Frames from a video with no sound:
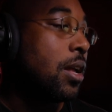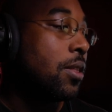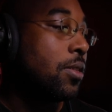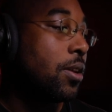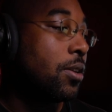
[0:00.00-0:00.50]

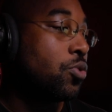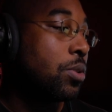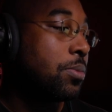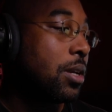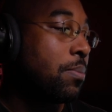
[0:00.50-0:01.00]
The
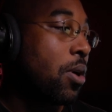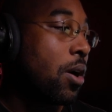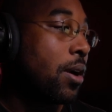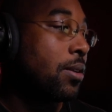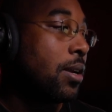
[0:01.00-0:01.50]
drum set
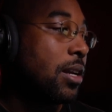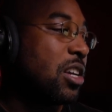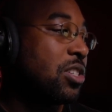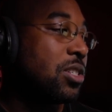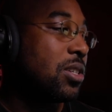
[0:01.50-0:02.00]
part
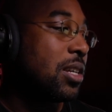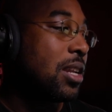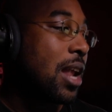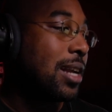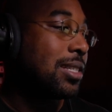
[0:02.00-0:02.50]
is just on a
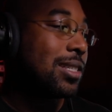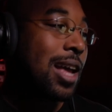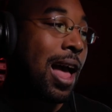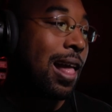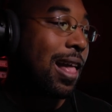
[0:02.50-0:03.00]
nice
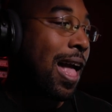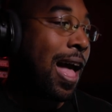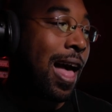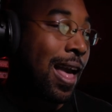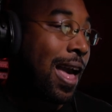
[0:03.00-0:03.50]
tight
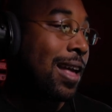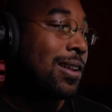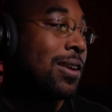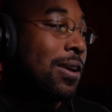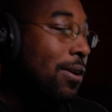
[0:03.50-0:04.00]
hi-hat
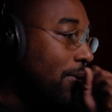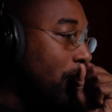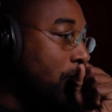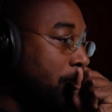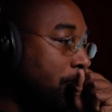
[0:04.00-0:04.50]

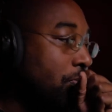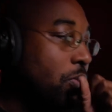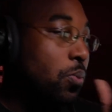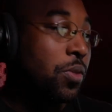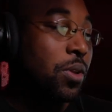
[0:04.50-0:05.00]

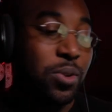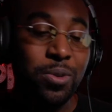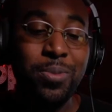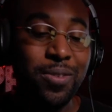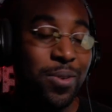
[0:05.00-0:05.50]
with a little
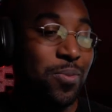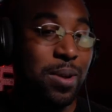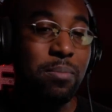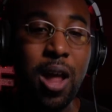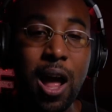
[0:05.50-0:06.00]
bit of a
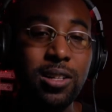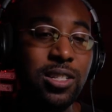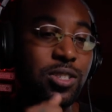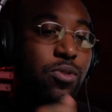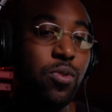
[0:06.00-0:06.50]
rim knock,
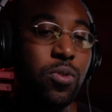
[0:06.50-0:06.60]
just